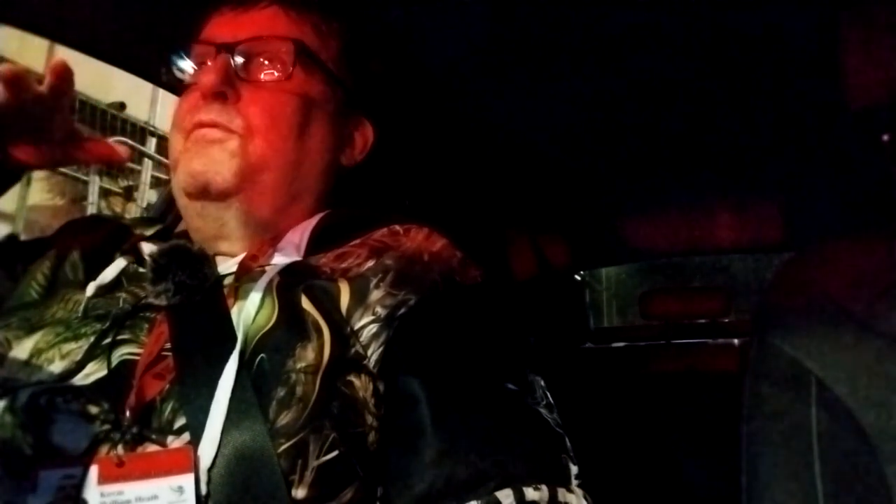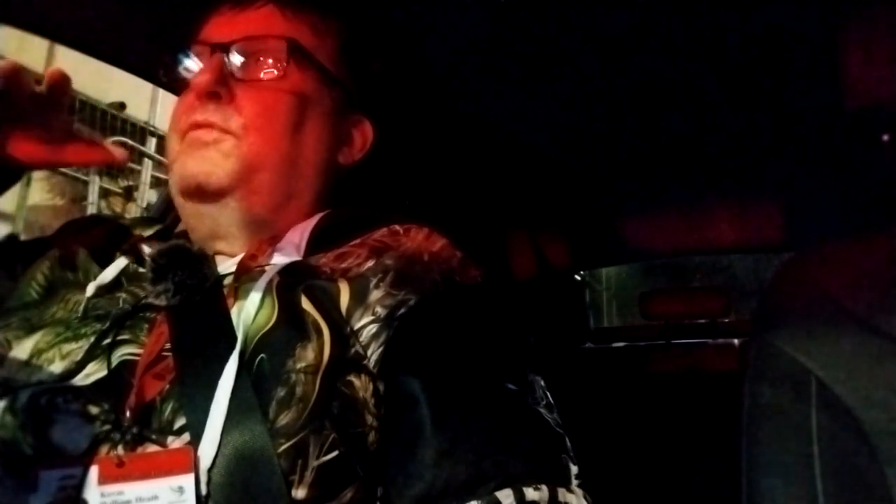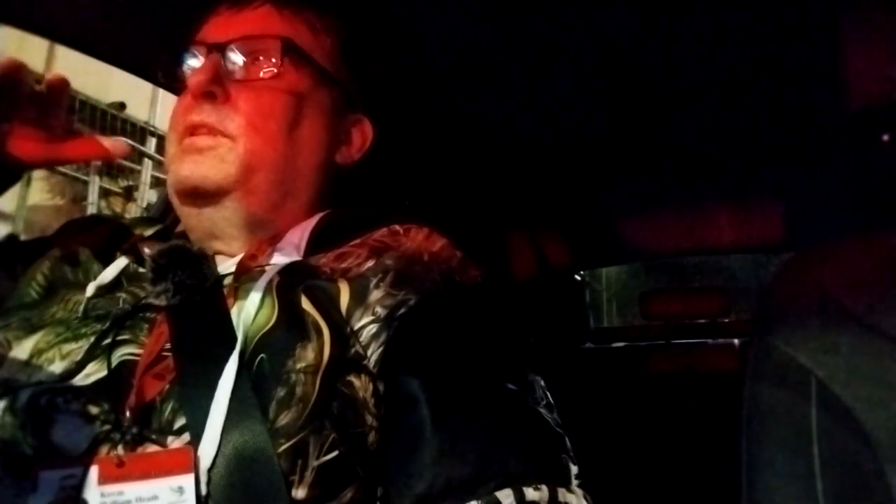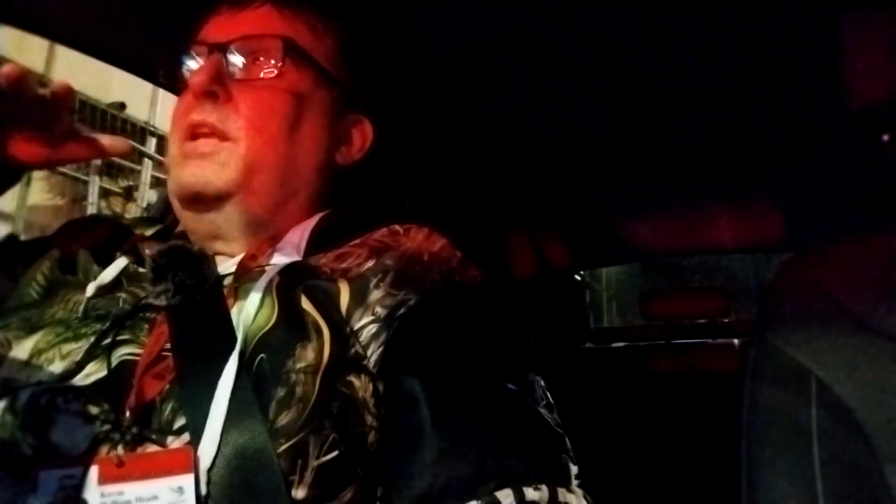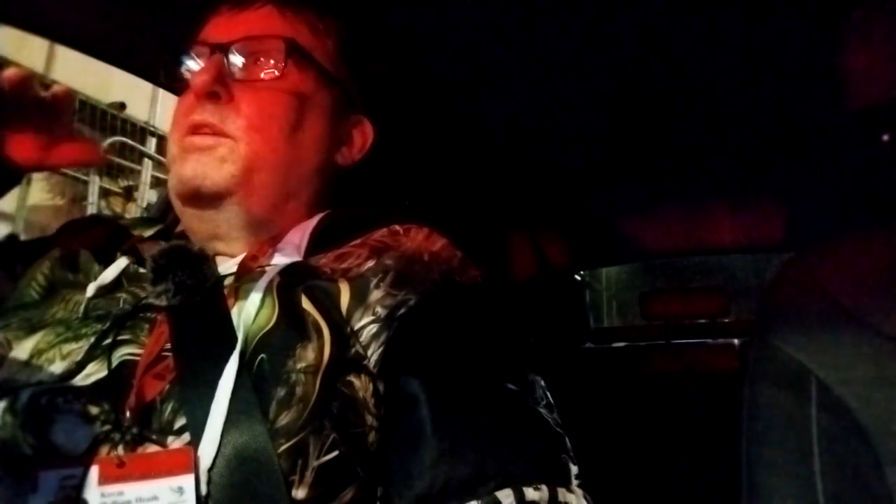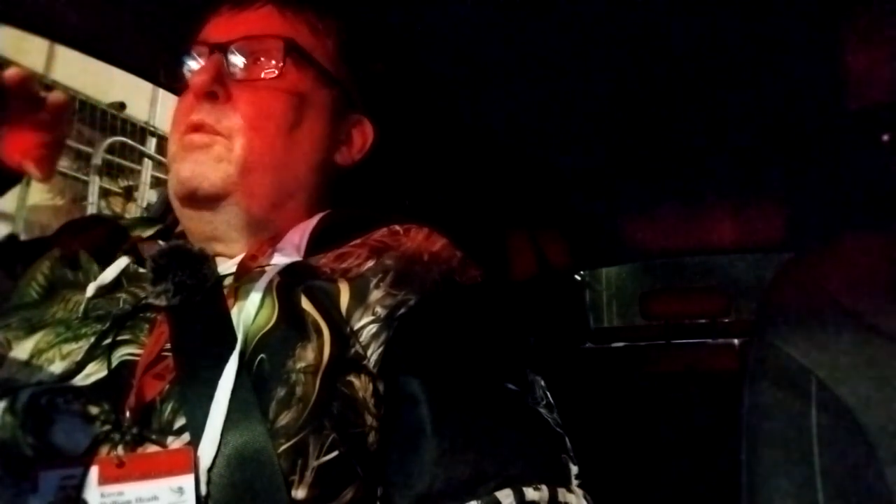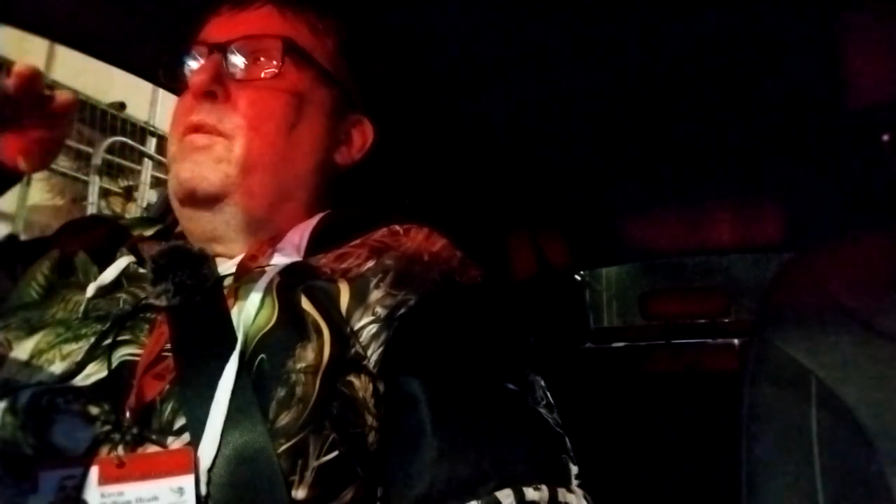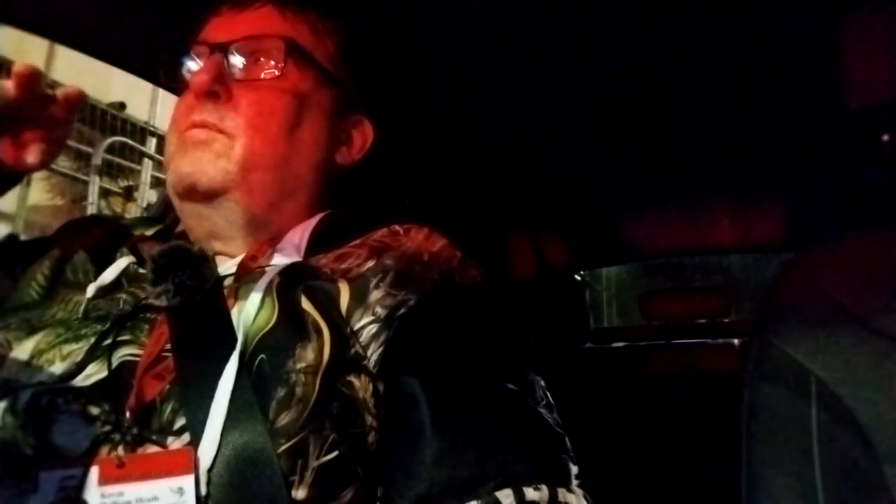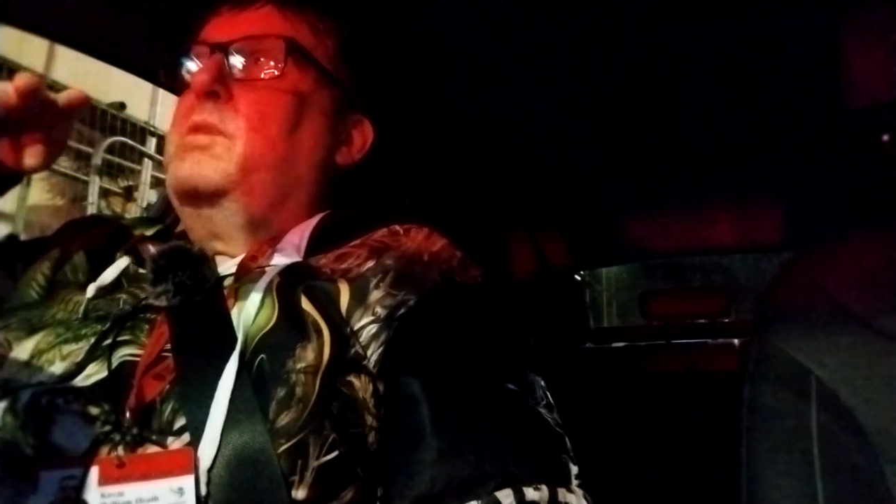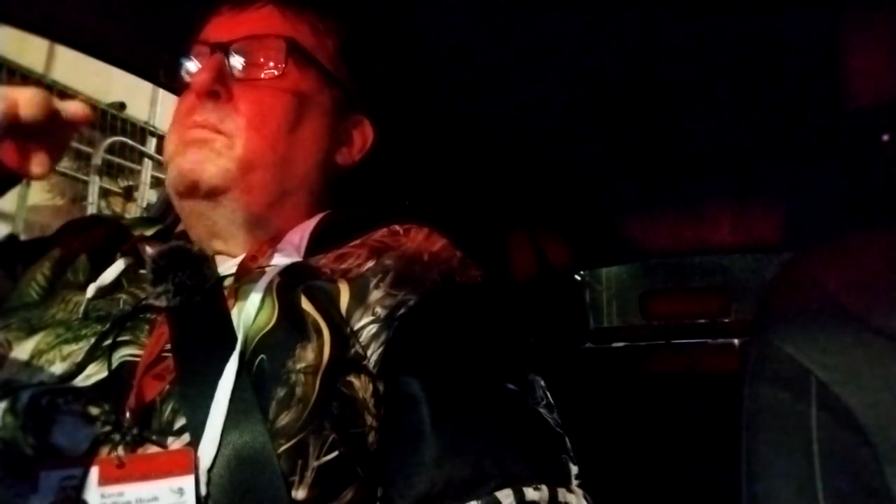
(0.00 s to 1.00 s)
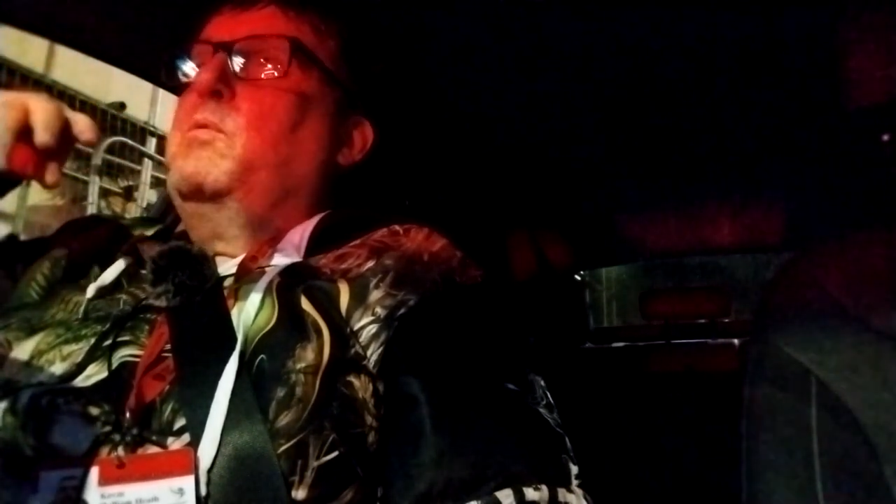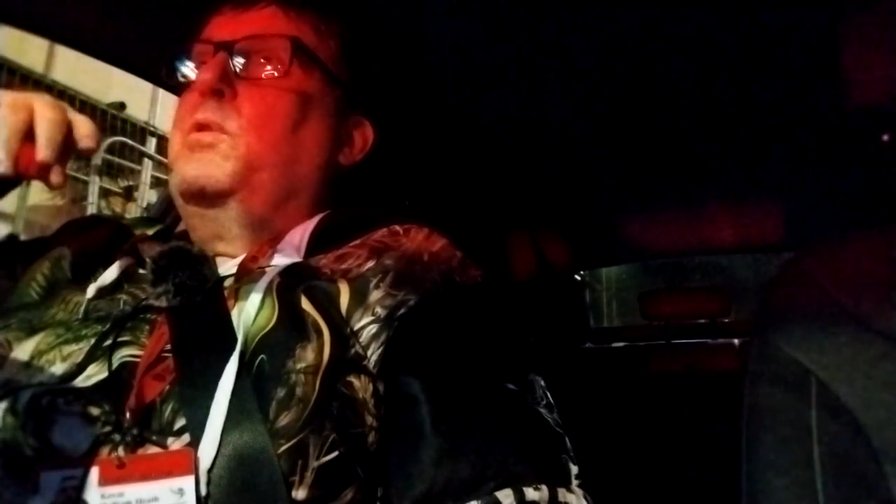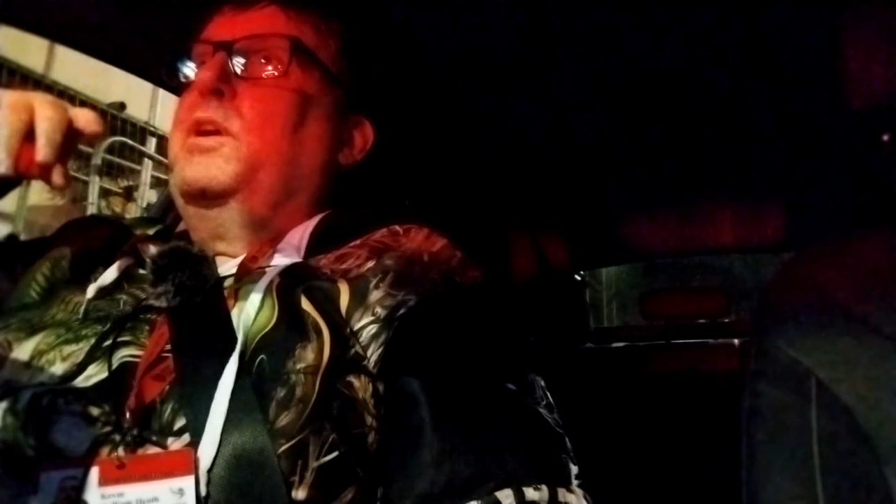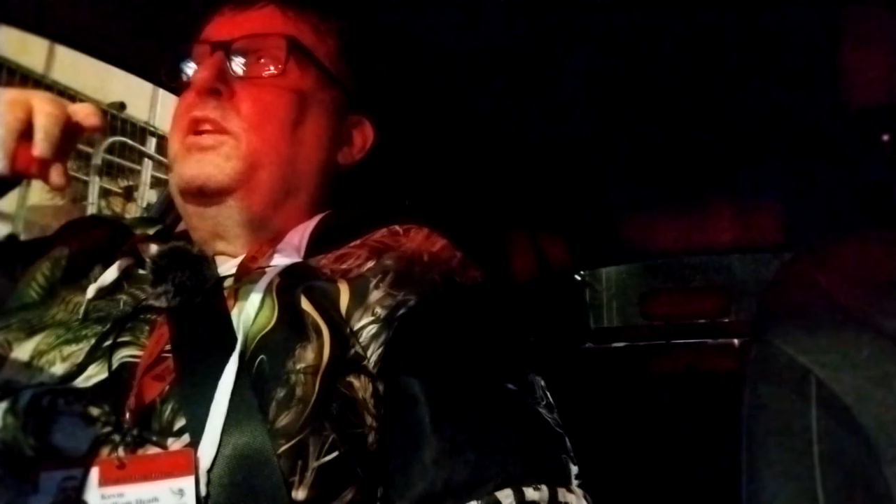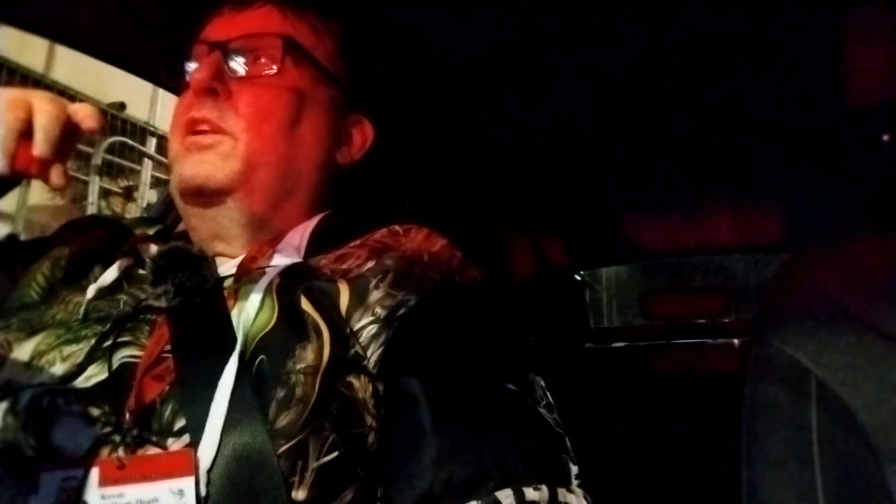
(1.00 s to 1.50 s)
know if I'm going to be
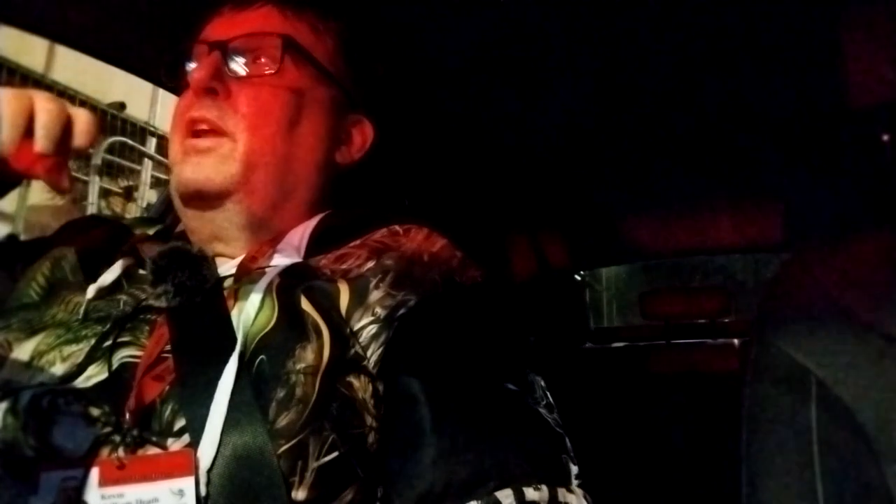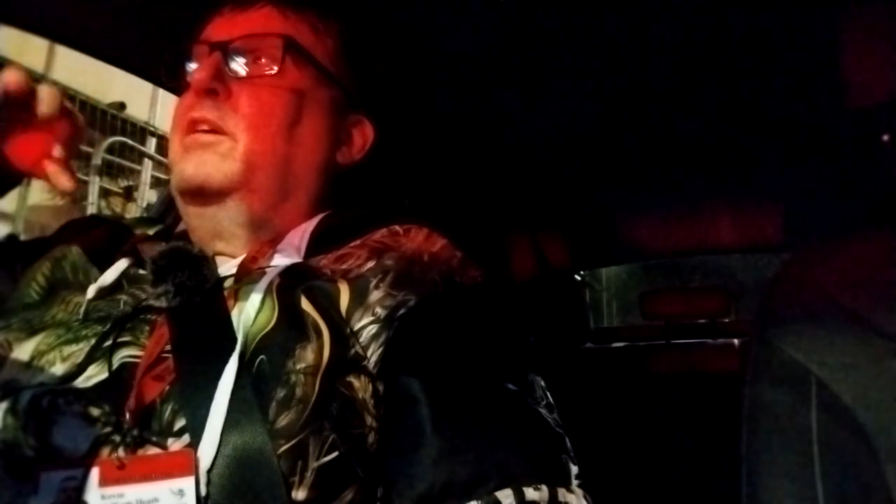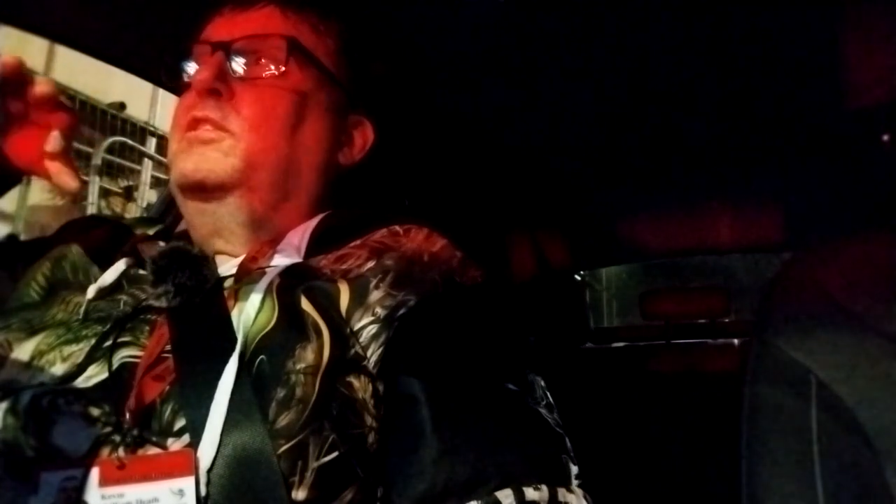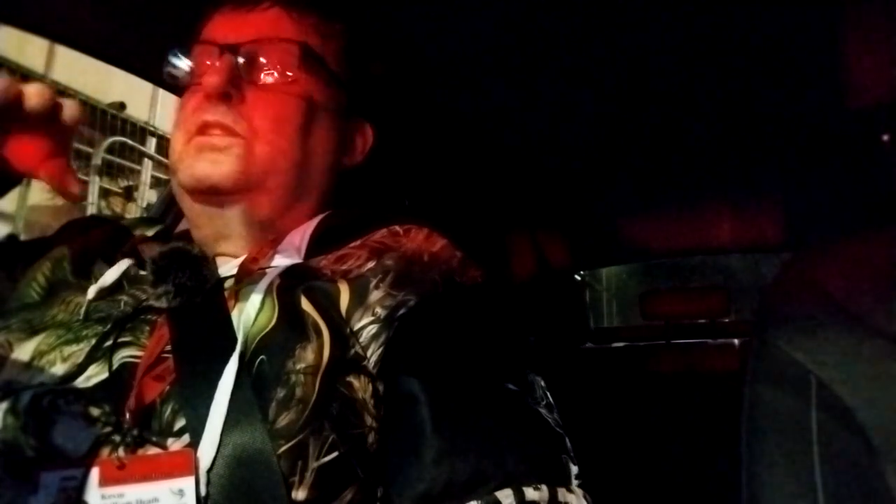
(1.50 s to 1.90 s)
working or not,